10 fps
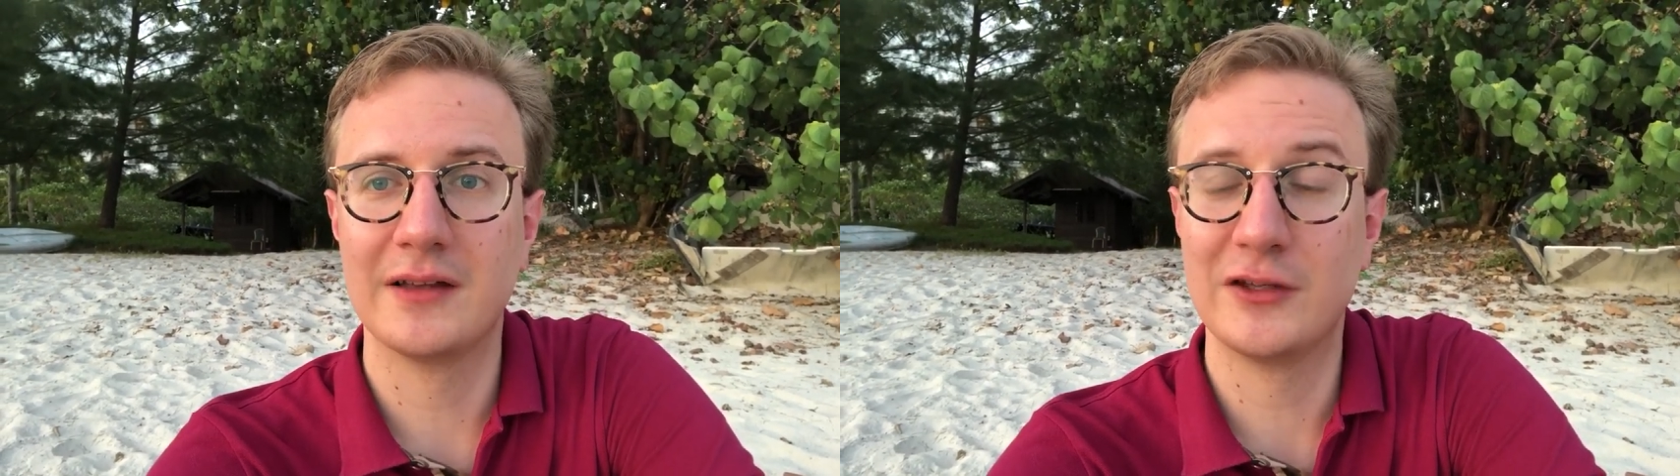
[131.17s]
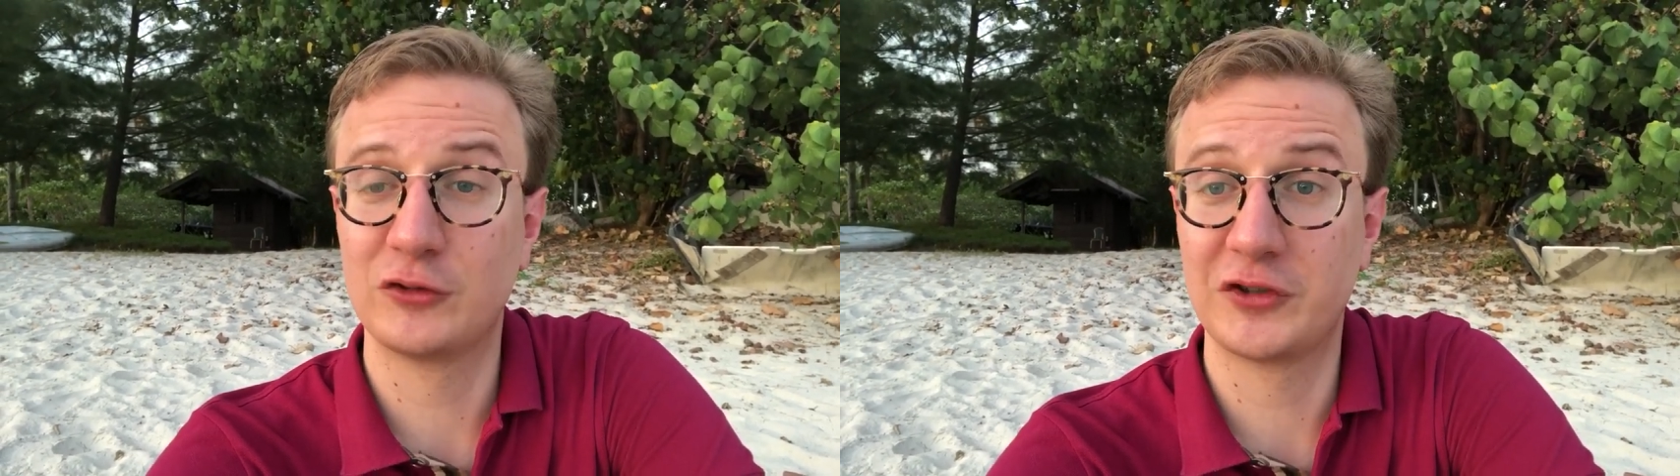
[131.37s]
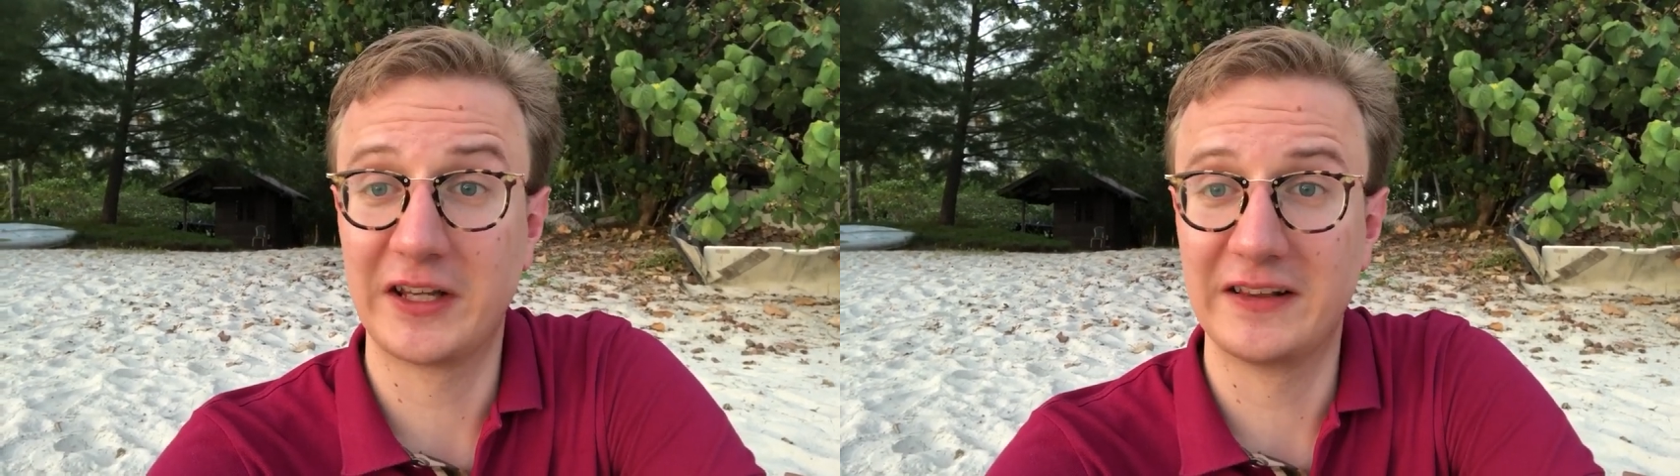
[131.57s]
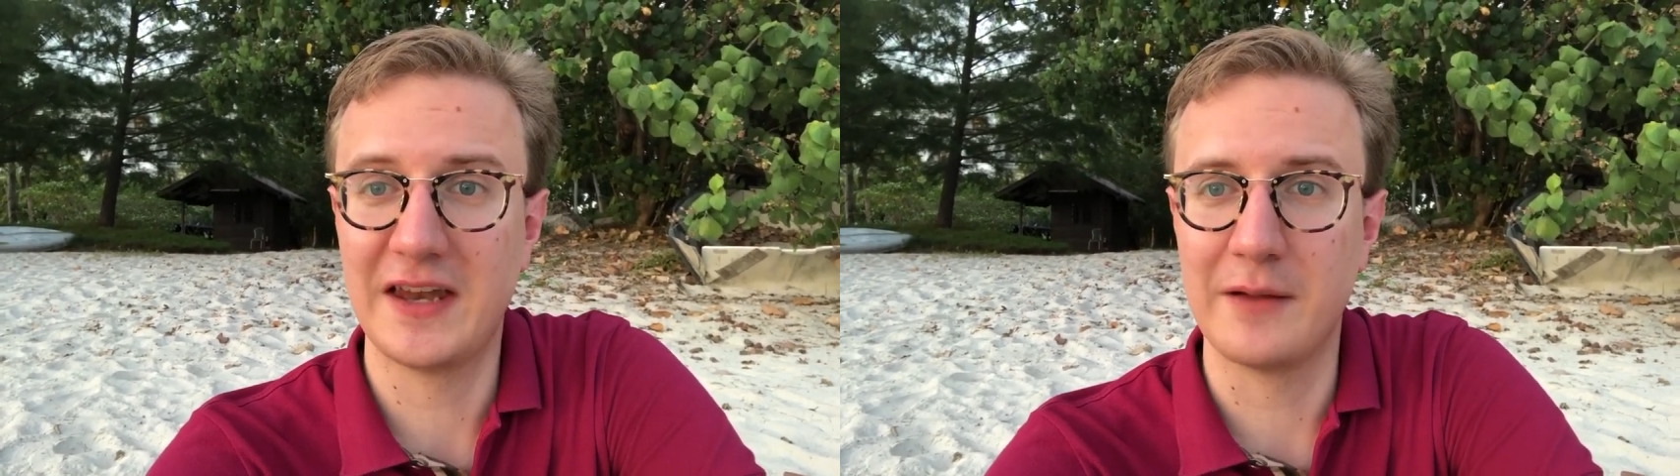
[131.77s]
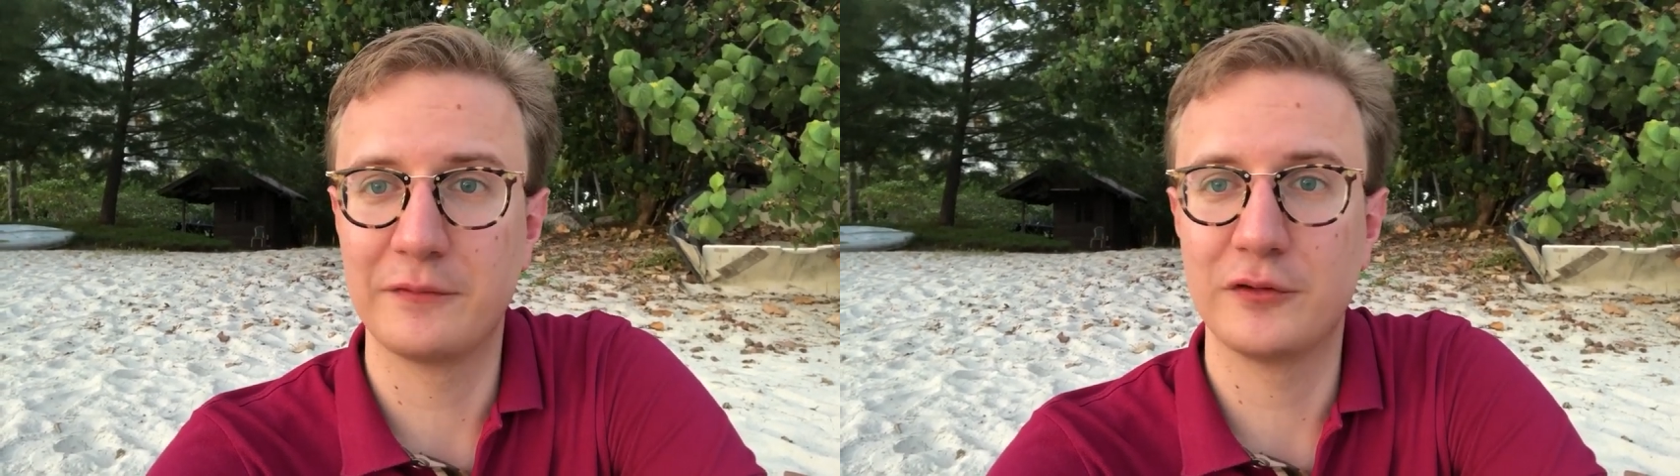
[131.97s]
Interestingly
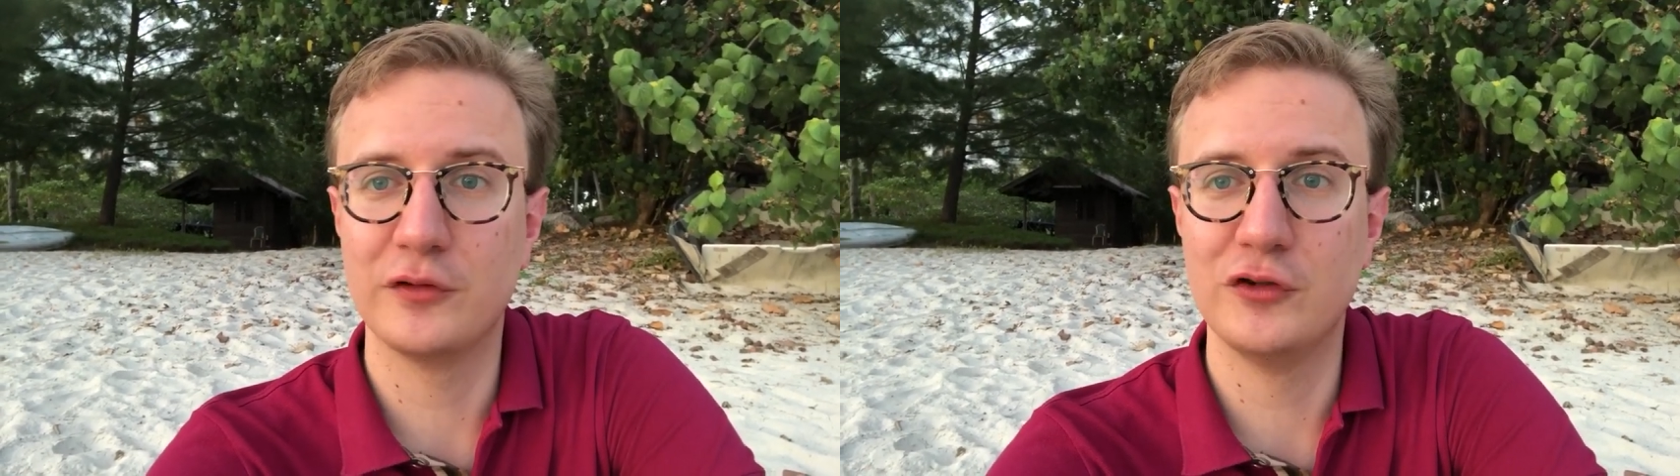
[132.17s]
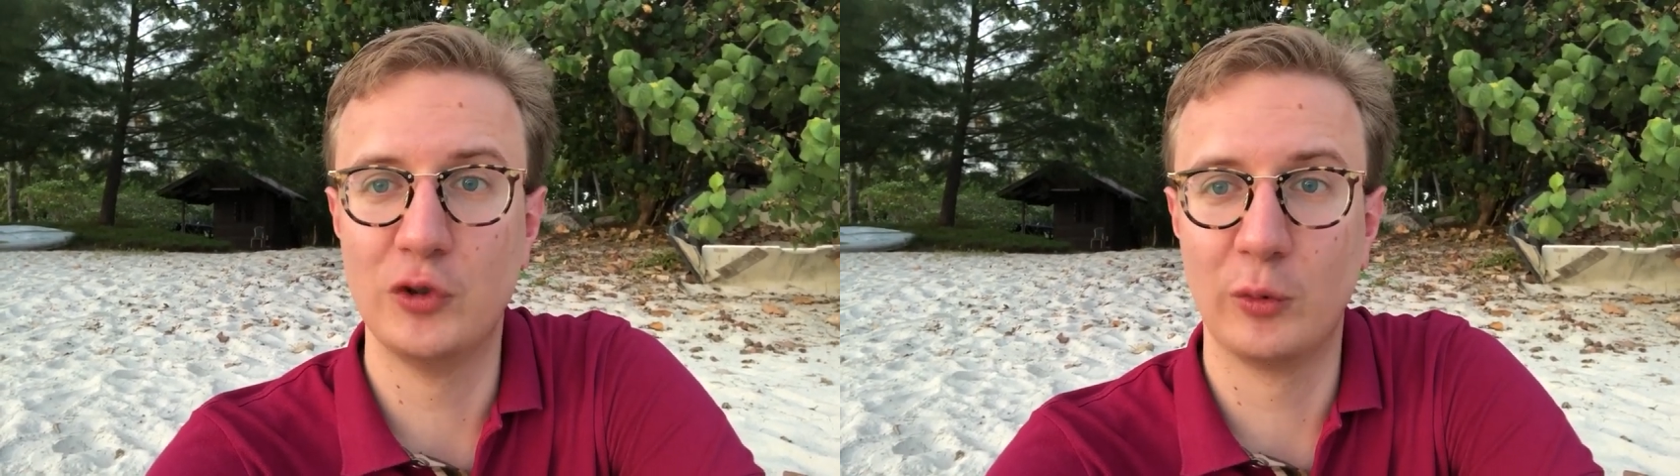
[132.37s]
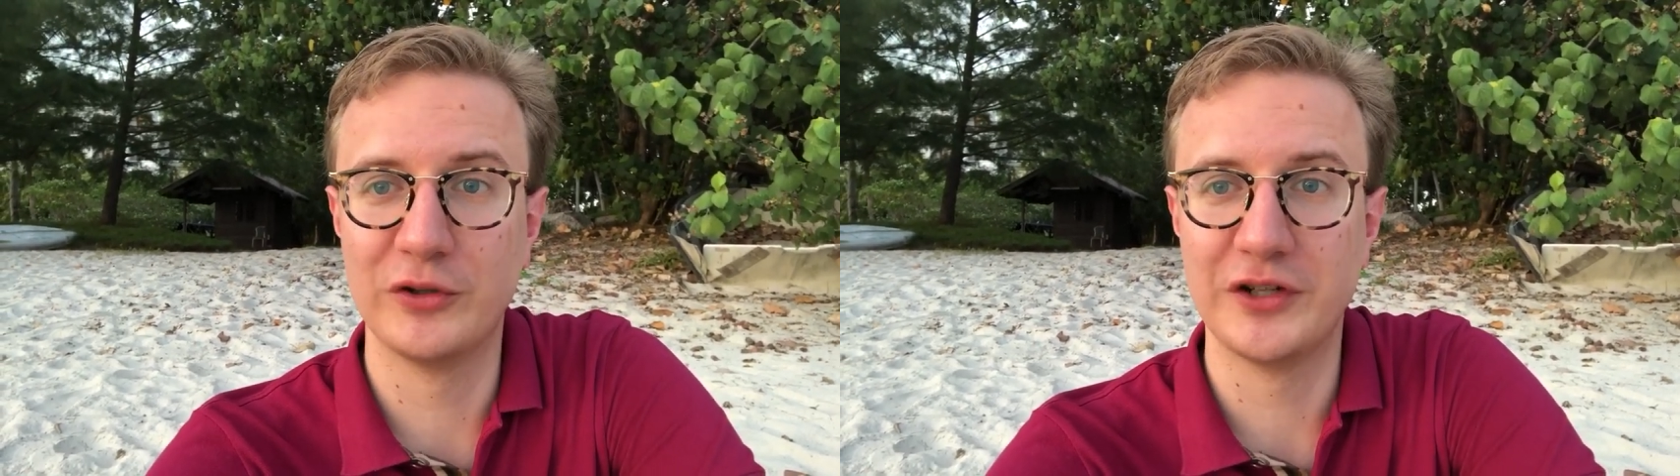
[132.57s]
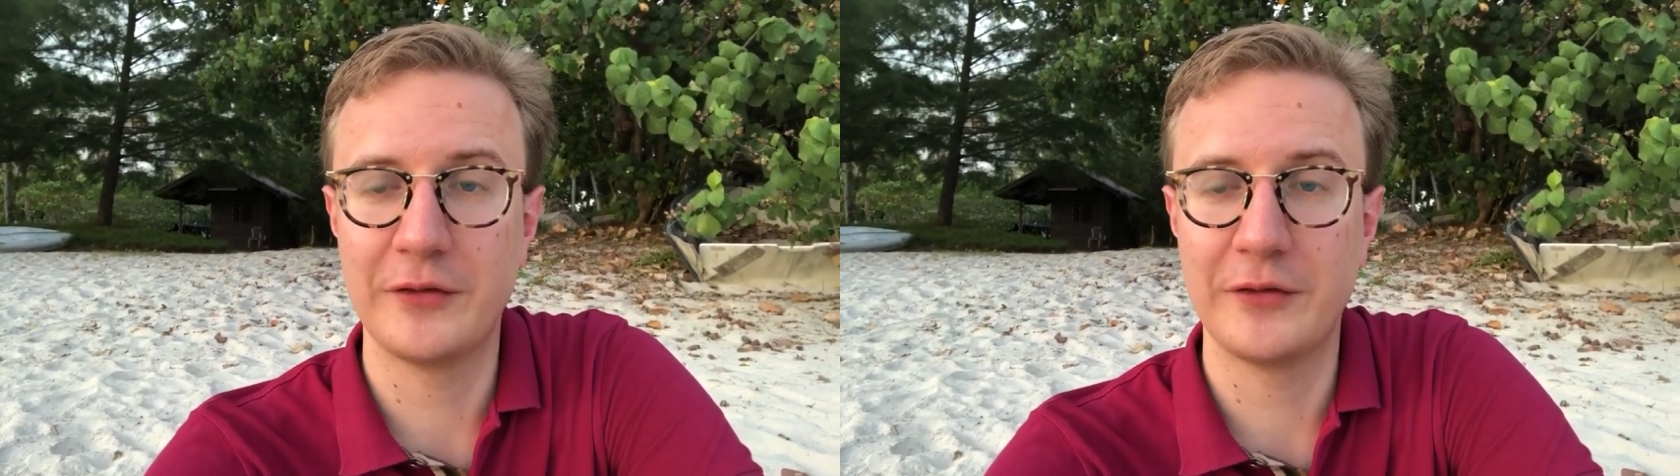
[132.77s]
enough, Georgia,